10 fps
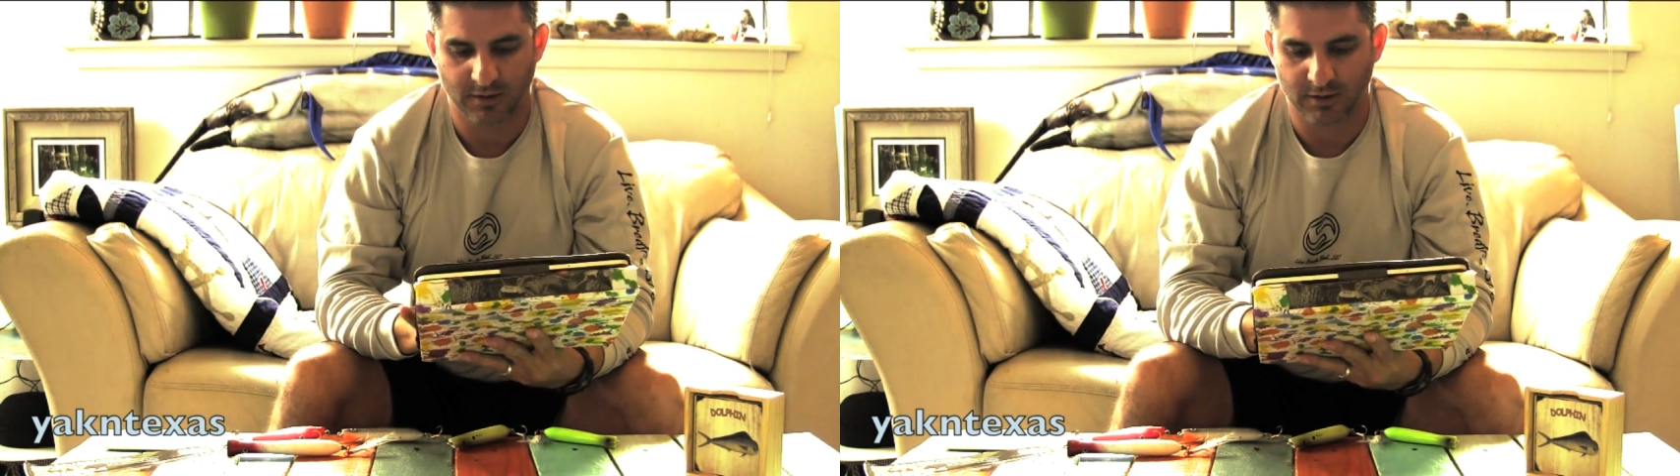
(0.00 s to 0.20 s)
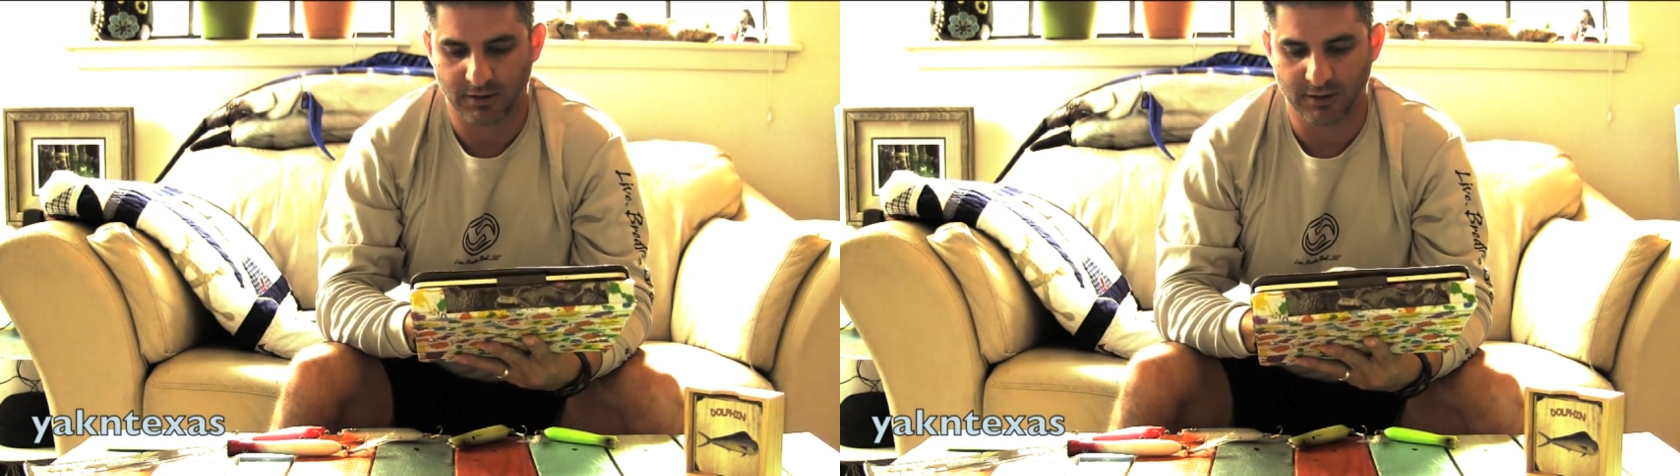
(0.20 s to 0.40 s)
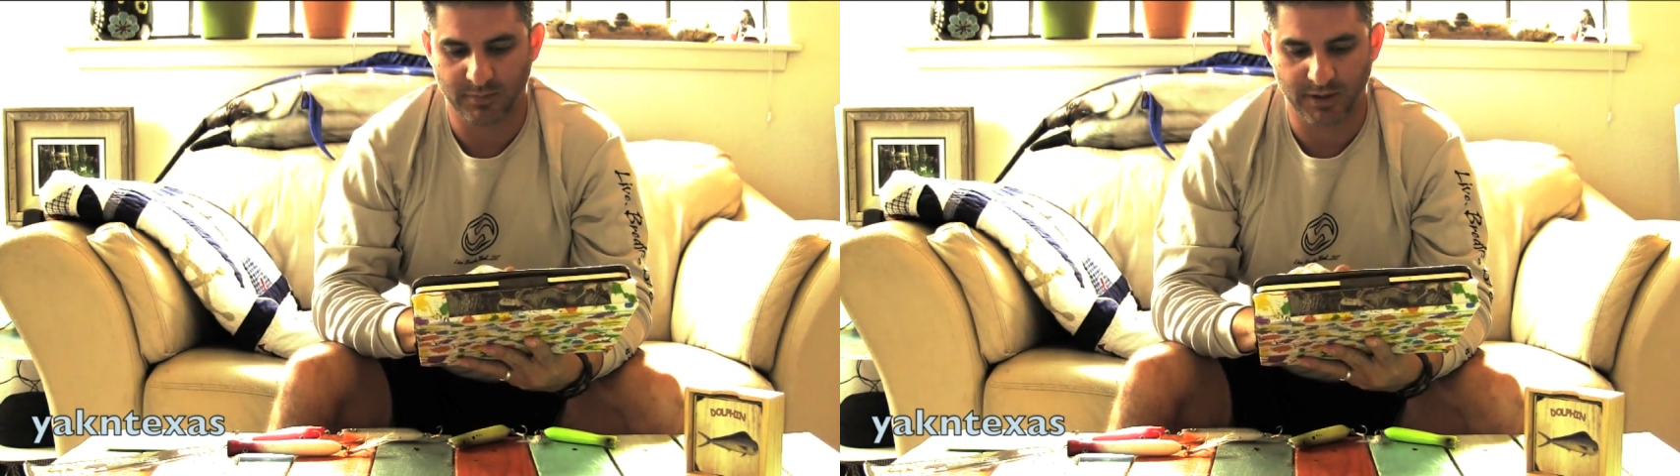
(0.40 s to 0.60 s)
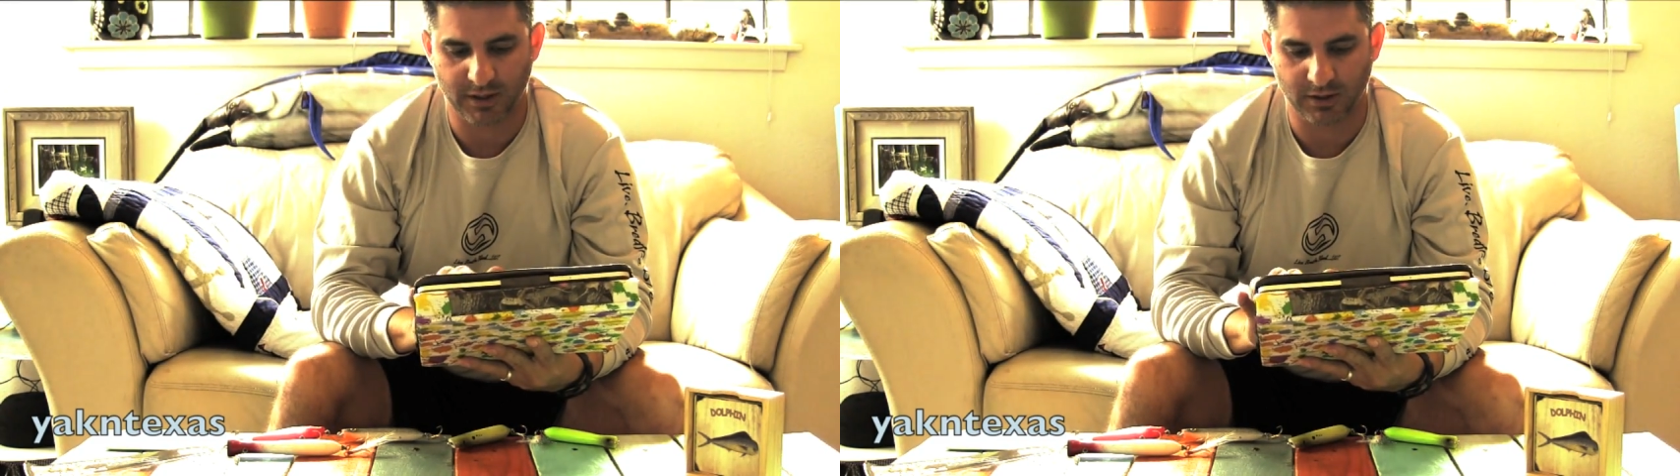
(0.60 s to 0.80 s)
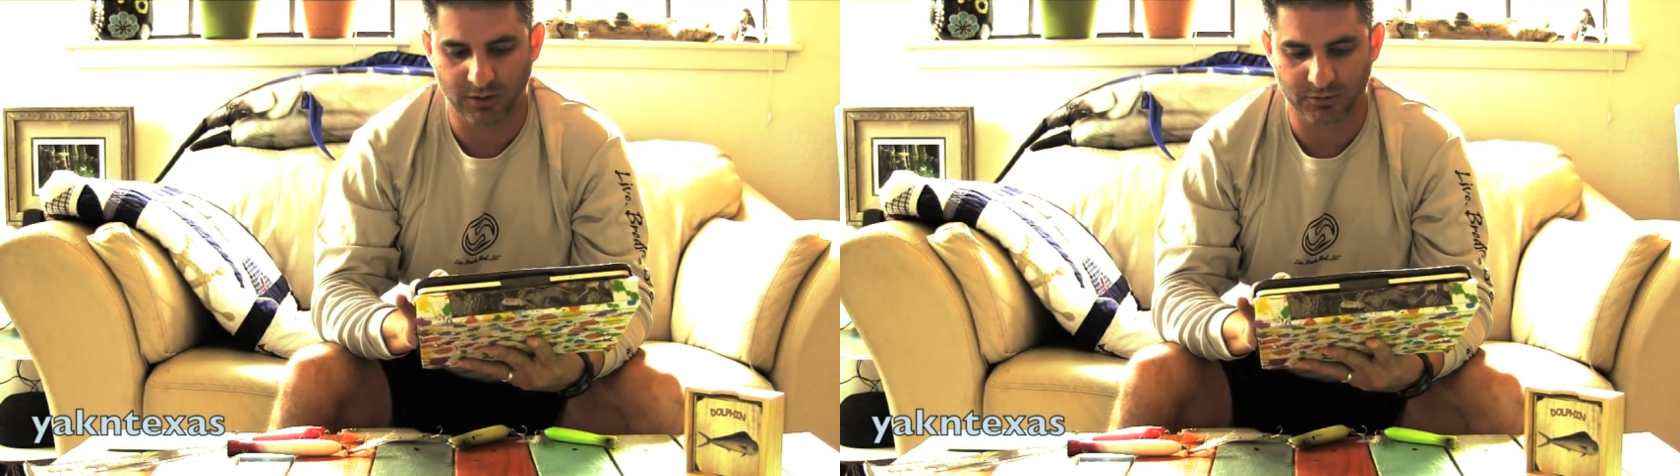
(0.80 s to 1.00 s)
a little
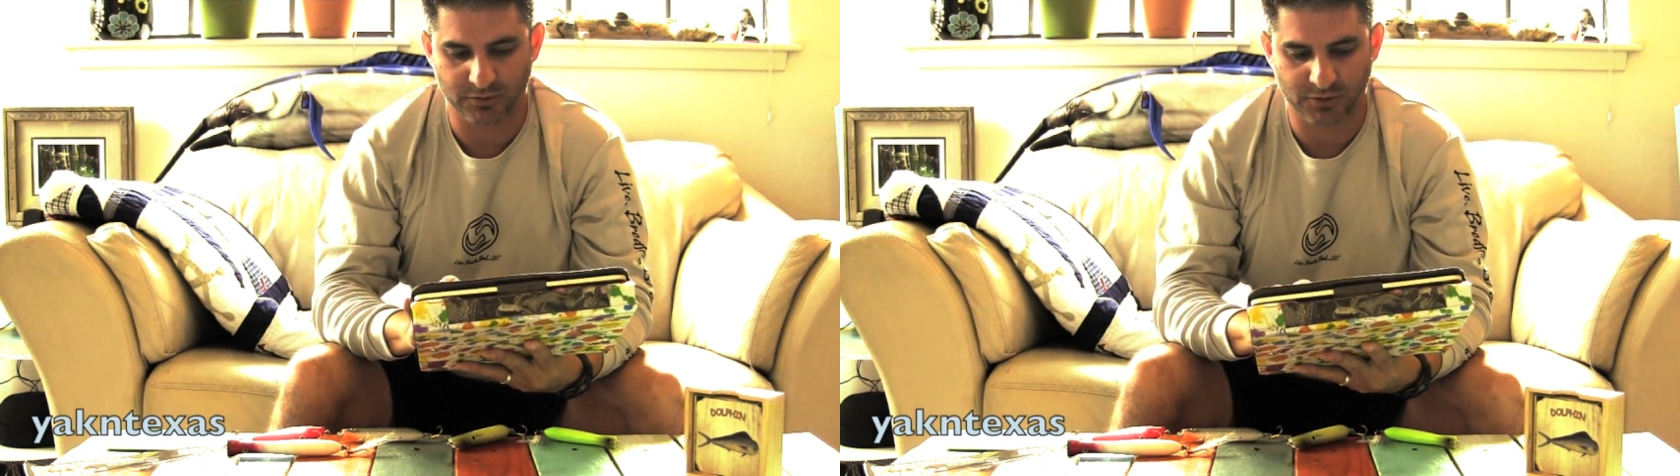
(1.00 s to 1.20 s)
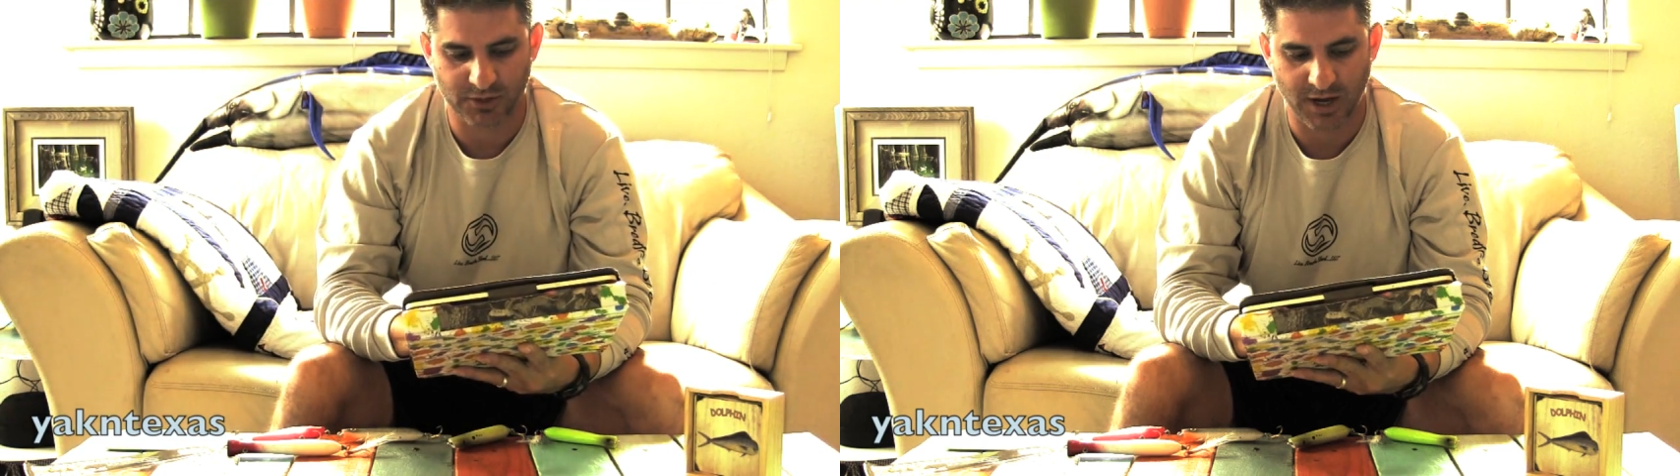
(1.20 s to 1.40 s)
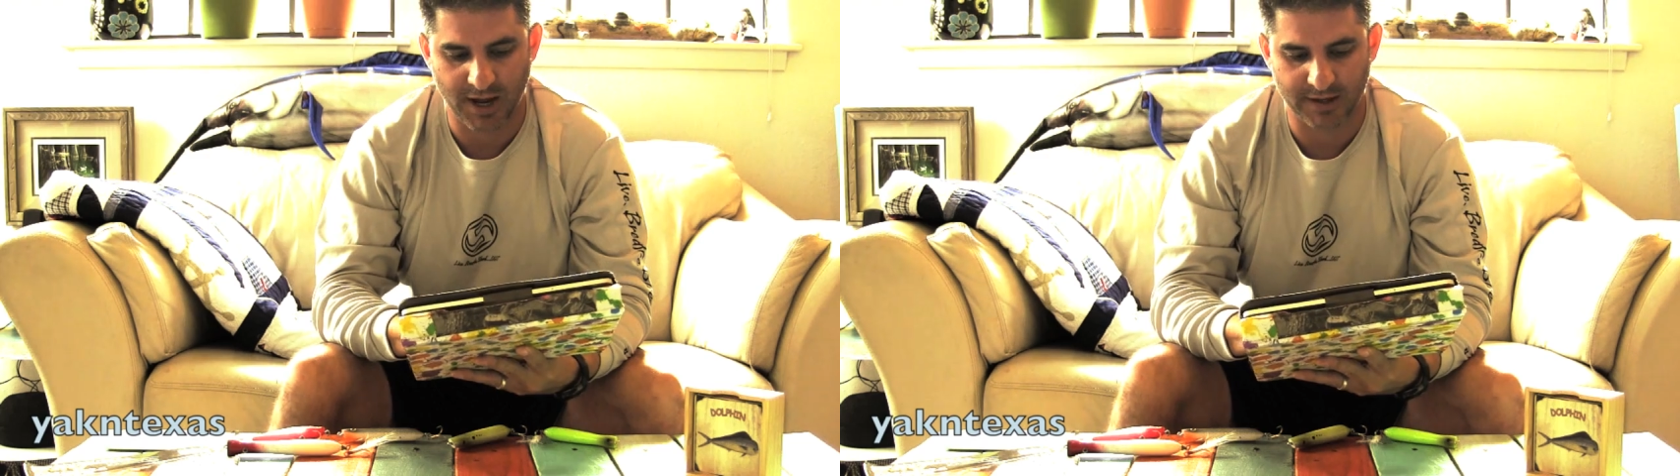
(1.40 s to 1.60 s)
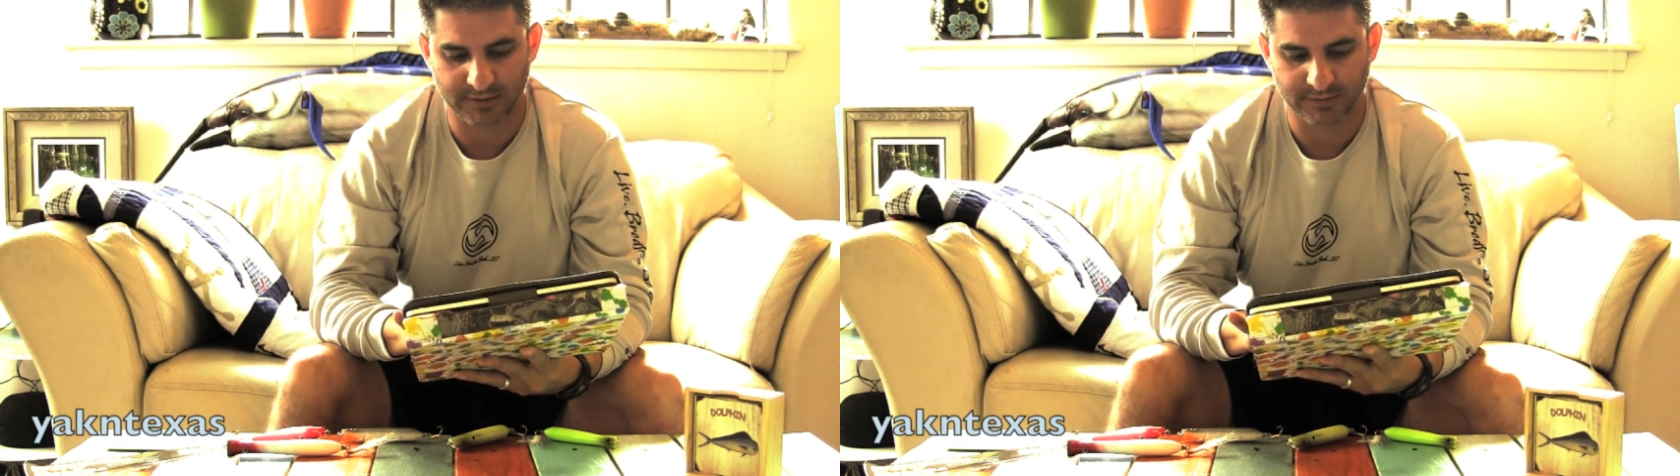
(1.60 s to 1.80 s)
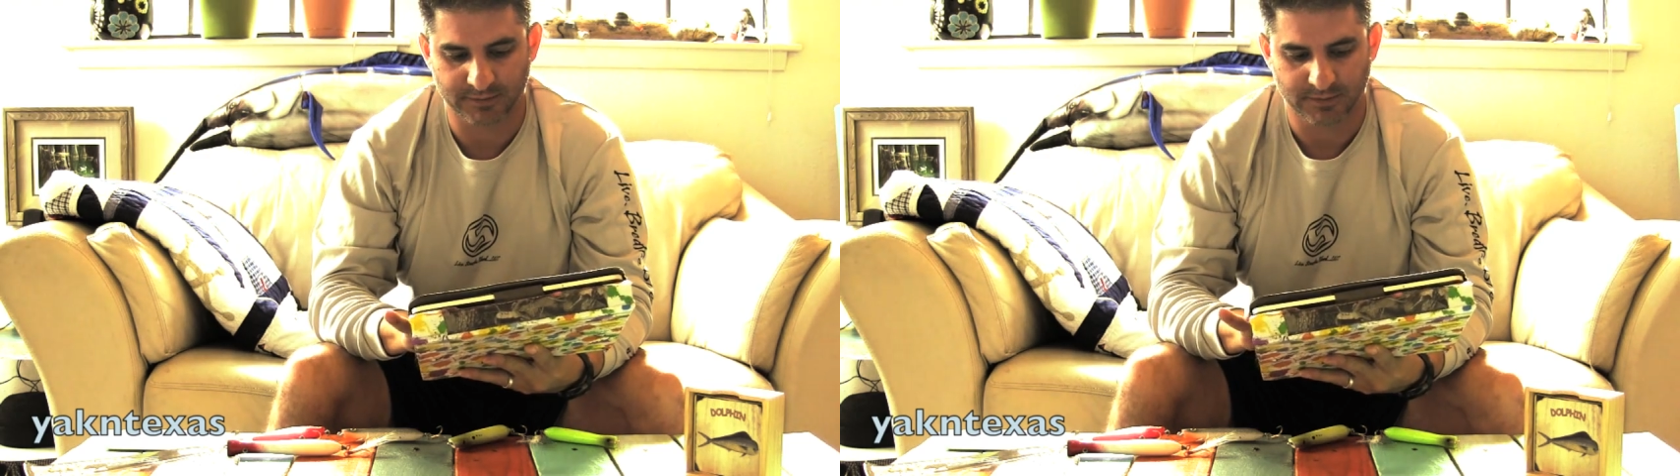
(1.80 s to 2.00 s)
bit closer shot,